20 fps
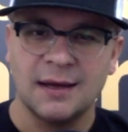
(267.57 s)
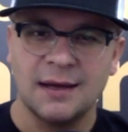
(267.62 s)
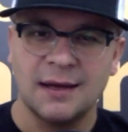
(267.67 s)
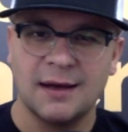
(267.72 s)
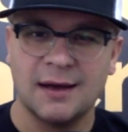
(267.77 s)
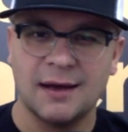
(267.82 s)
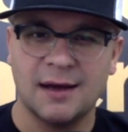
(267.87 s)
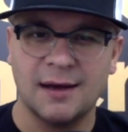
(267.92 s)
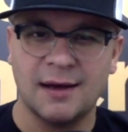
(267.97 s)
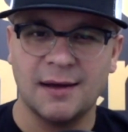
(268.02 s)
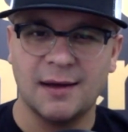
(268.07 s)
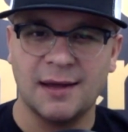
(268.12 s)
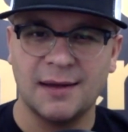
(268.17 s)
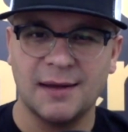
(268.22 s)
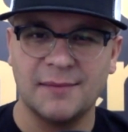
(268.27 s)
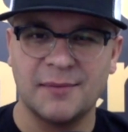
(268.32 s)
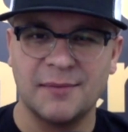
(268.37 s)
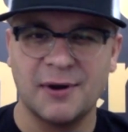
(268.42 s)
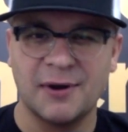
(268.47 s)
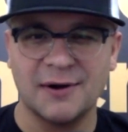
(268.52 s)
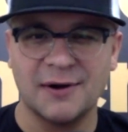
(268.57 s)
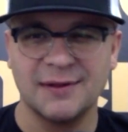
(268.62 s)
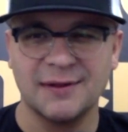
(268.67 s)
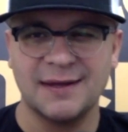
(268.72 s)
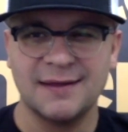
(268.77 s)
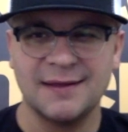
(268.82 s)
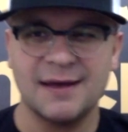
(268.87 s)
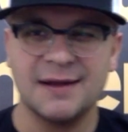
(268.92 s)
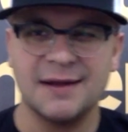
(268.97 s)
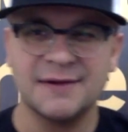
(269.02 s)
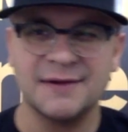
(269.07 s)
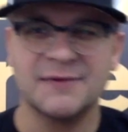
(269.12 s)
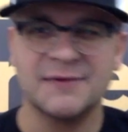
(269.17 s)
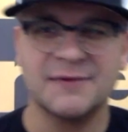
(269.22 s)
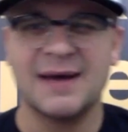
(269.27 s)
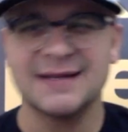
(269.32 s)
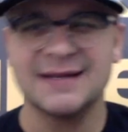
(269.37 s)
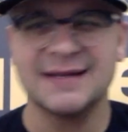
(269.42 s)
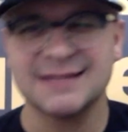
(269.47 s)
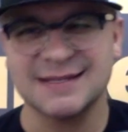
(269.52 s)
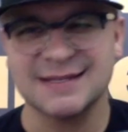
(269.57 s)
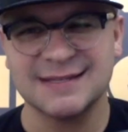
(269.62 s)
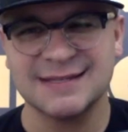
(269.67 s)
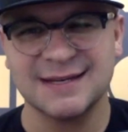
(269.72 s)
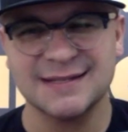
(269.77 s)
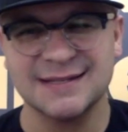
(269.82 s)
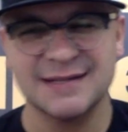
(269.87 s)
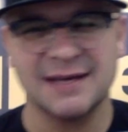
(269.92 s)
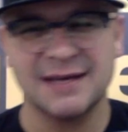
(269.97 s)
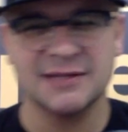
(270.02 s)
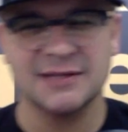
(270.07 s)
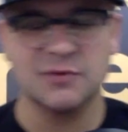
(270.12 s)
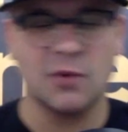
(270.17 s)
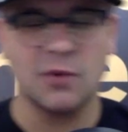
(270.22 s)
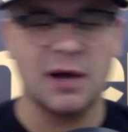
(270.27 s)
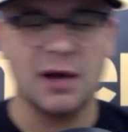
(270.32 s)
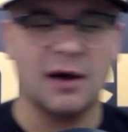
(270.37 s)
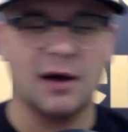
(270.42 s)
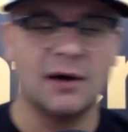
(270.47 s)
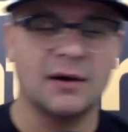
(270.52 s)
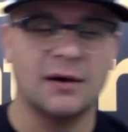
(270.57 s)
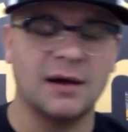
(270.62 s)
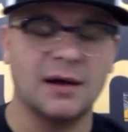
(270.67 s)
uh, and parlay that into my success as well